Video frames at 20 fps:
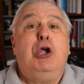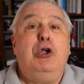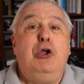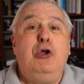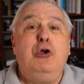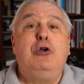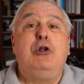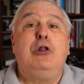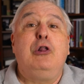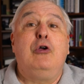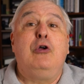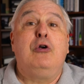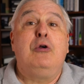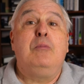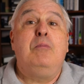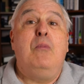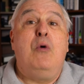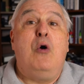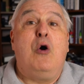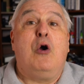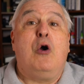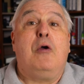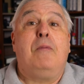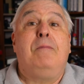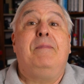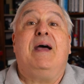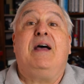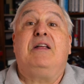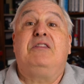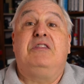You can learn more
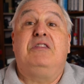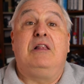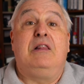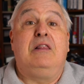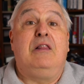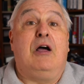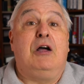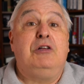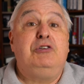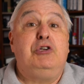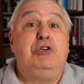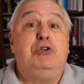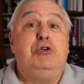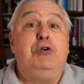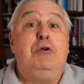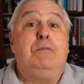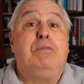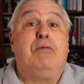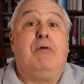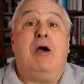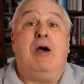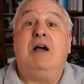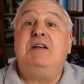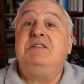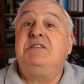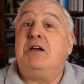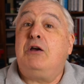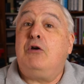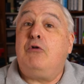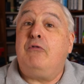about the Longitude
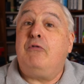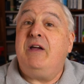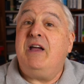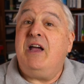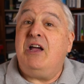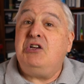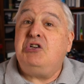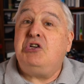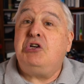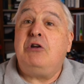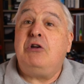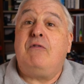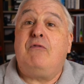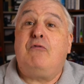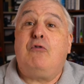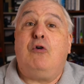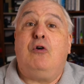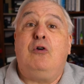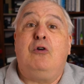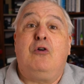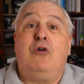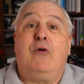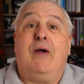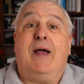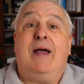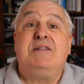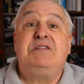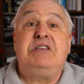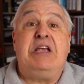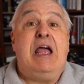Prize and creation of
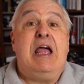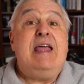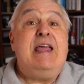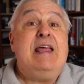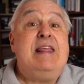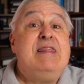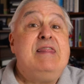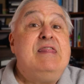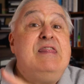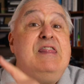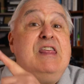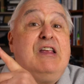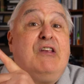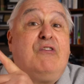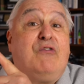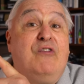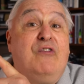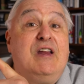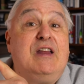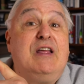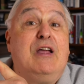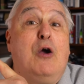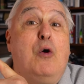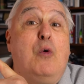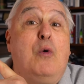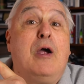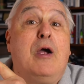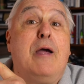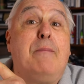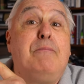chronographs in this video
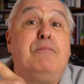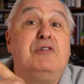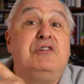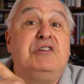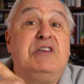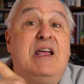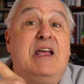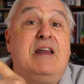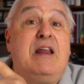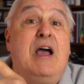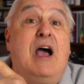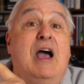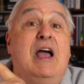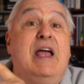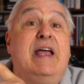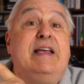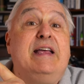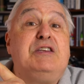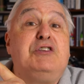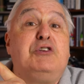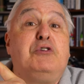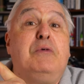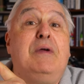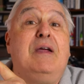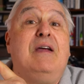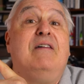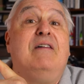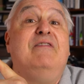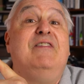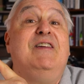where I present a
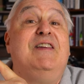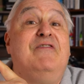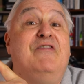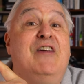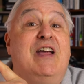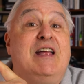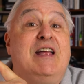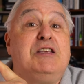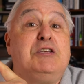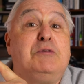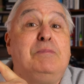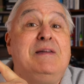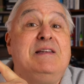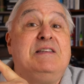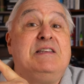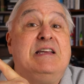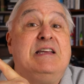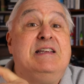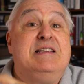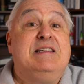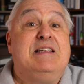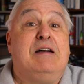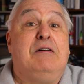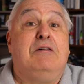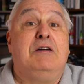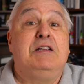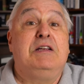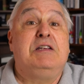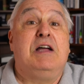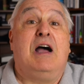history of advancements in
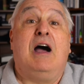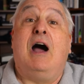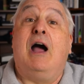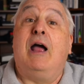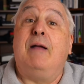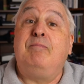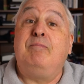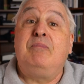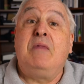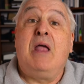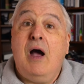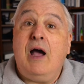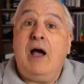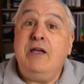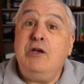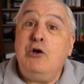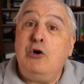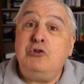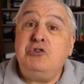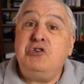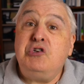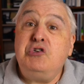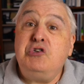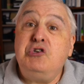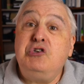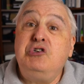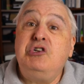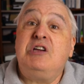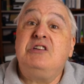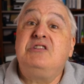telling time. I also
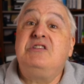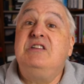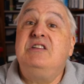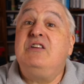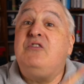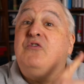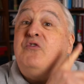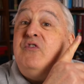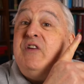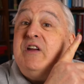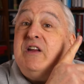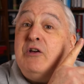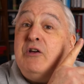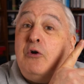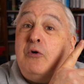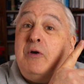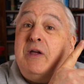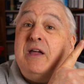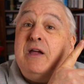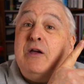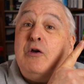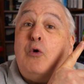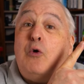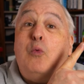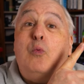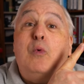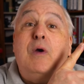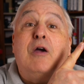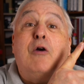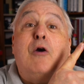suggest this video here
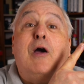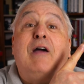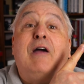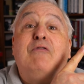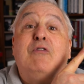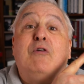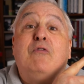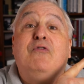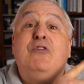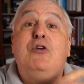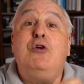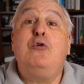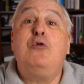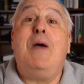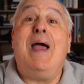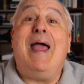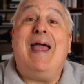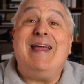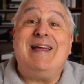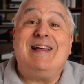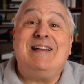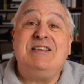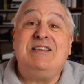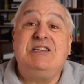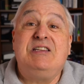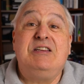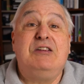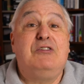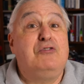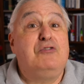where I review and
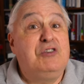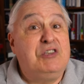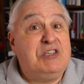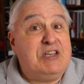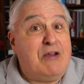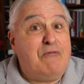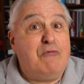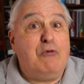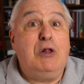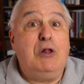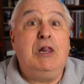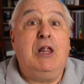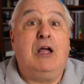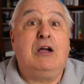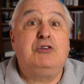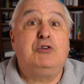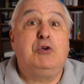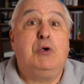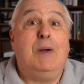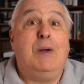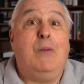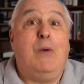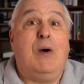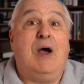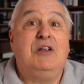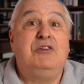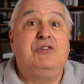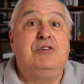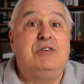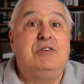consider several luxury
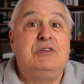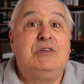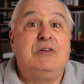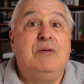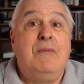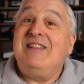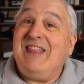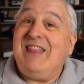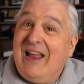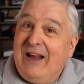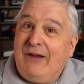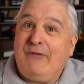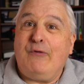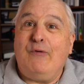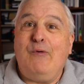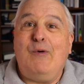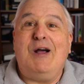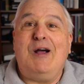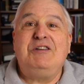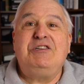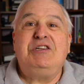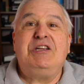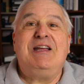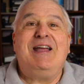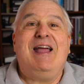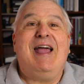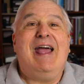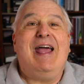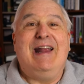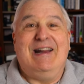watches. Thanks for
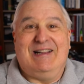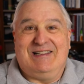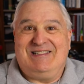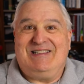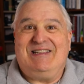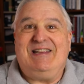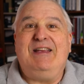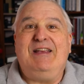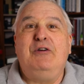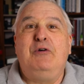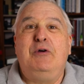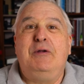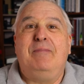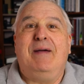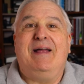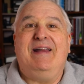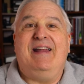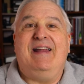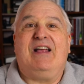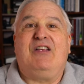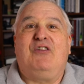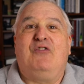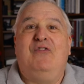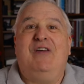watching, and I'll see you in my next